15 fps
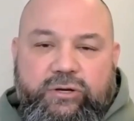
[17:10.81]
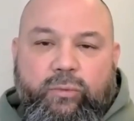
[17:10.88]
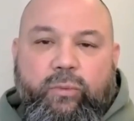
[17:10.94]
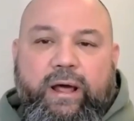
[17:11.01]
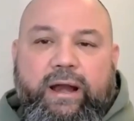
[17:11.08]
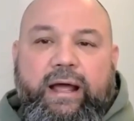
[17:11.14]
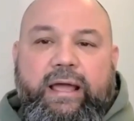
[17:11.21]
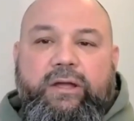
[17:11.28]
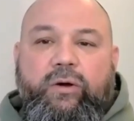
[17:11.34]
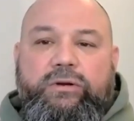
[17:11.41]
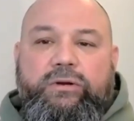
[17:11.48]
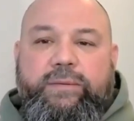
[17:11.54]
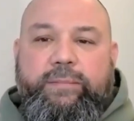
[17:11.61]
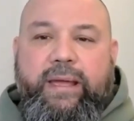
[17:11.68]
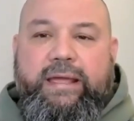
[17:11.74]
So when I
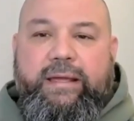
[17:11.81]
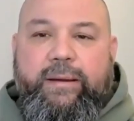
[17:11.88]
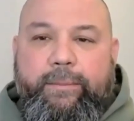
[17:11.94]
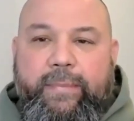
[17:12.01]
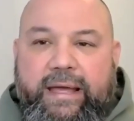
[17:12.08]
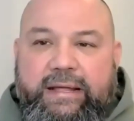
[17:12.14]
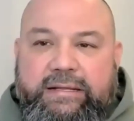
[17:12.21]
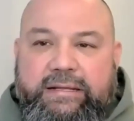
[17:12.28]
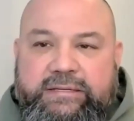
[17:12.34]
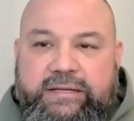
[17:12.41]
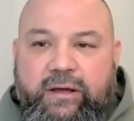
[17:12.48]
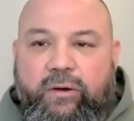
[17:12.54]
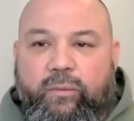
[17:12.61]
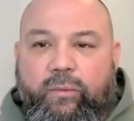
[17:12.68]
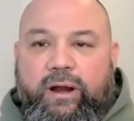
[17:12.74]
go to make amends,
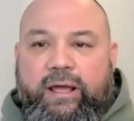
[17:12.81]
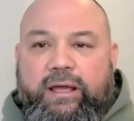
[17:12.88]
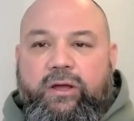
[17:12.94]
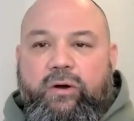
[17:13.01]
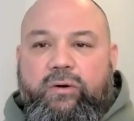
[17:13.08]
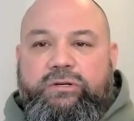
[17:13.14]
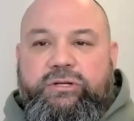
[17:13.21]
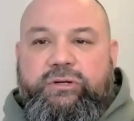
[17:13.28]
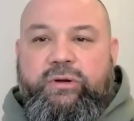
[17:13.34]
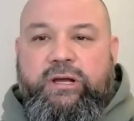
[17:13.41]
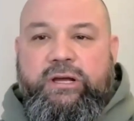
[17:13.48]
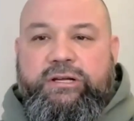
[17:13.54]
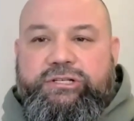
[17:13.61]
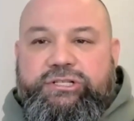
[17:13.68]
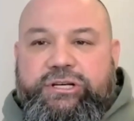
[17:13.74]
when I go to
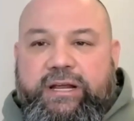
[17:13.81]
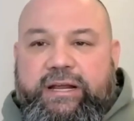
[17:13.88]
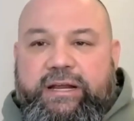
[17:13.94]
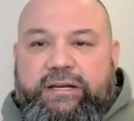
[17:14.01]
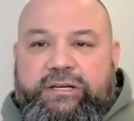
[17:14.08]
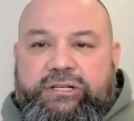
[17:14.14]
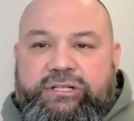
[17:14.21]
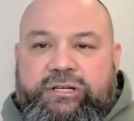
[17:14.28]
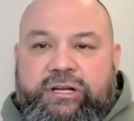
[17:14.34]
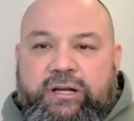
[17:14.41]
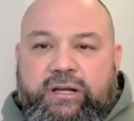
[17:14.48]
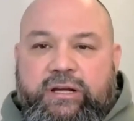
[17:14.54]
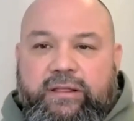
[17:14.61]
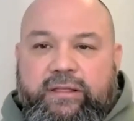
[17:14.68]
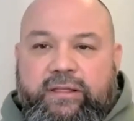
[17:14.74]
change
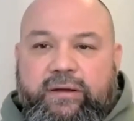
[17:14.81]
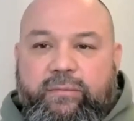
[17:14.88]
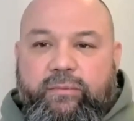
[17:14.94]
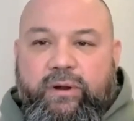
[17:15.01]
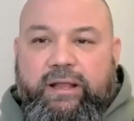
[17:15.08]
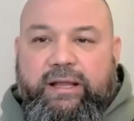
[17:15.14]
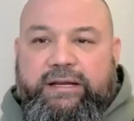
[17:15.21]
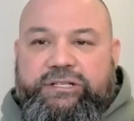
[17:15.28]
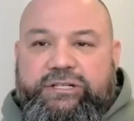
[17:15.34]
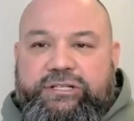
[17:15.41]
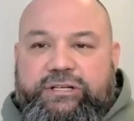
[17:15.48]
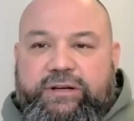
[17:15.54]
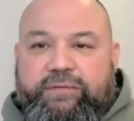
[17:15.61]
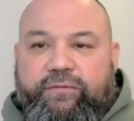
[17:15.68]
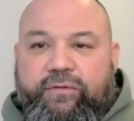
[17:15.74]
the
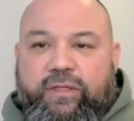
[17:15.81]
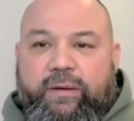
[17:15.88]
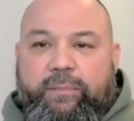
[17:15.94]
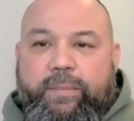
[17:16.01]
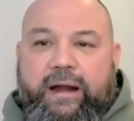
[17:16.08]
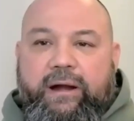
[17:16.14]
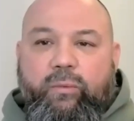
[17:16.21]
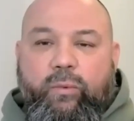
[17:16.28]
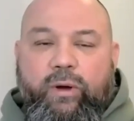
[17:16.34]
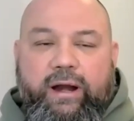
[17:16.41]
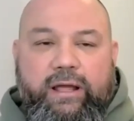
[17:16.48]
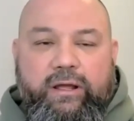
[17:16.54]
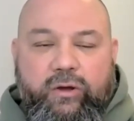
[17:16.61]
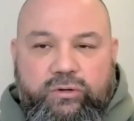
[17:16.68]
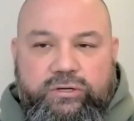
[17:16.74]
relationship for the better,
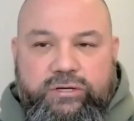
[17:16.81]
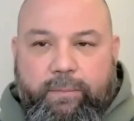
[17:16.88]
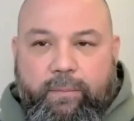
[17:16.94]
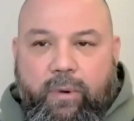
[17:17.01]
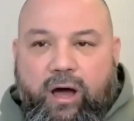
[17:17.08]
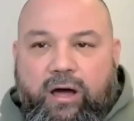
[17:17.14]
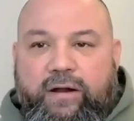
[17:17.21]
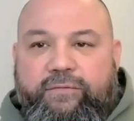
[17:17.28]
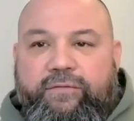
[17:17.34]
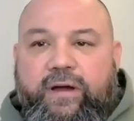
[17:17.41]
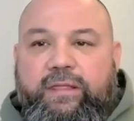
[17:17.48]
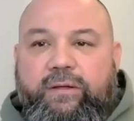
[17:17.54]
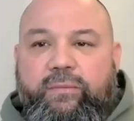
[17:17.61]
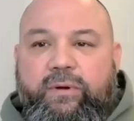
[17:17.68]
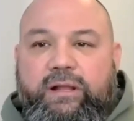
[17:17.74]
when I go to
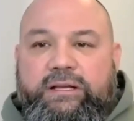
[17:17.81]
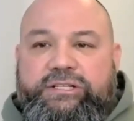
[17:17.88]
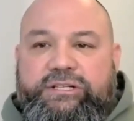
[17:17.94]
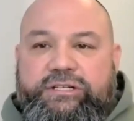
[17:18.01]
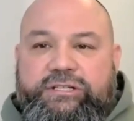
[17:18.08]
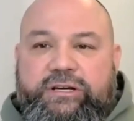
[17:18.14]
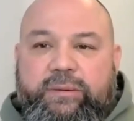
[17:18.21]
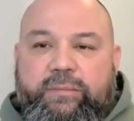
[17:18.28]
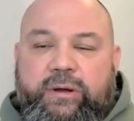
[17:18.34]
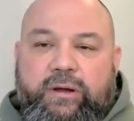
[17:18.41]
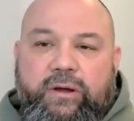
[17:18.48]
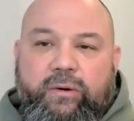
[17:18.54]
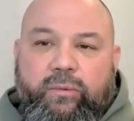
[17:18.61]
modify the relationship,